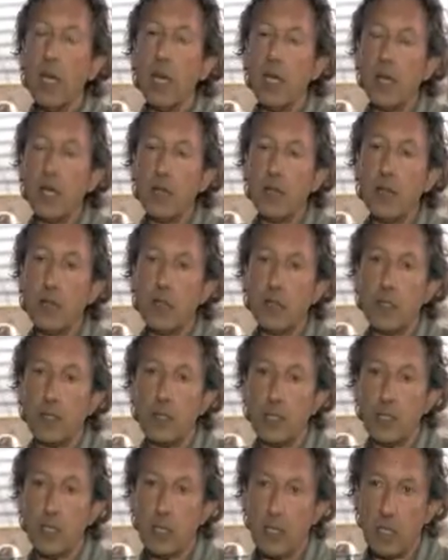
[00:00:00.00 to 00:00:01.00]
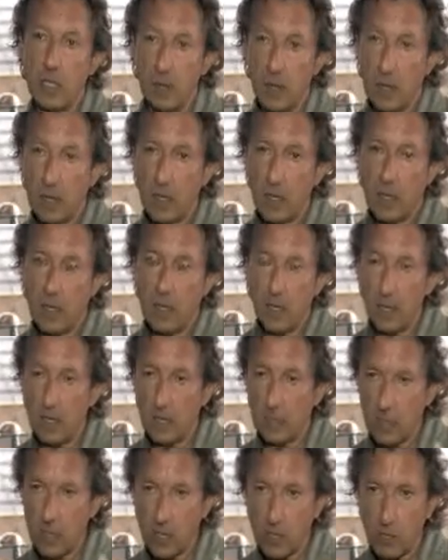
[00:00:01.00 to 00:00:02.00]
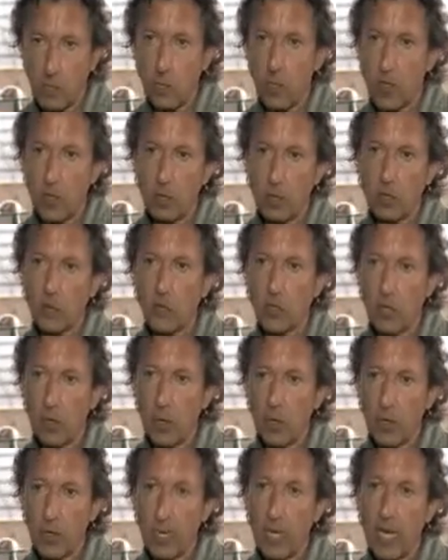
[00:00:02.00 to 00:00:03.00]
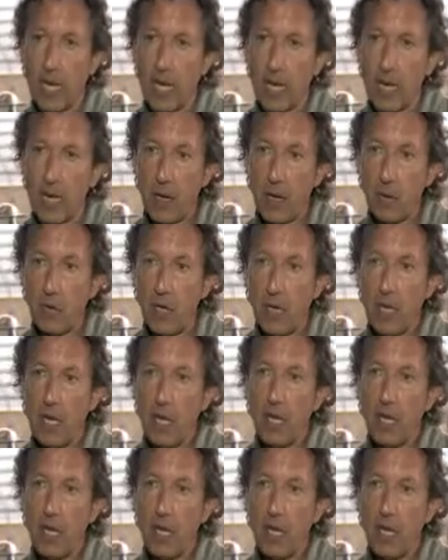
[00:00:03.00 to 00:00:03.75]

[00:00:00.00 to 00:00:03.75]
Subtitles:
And I think this is an interesting way of showing how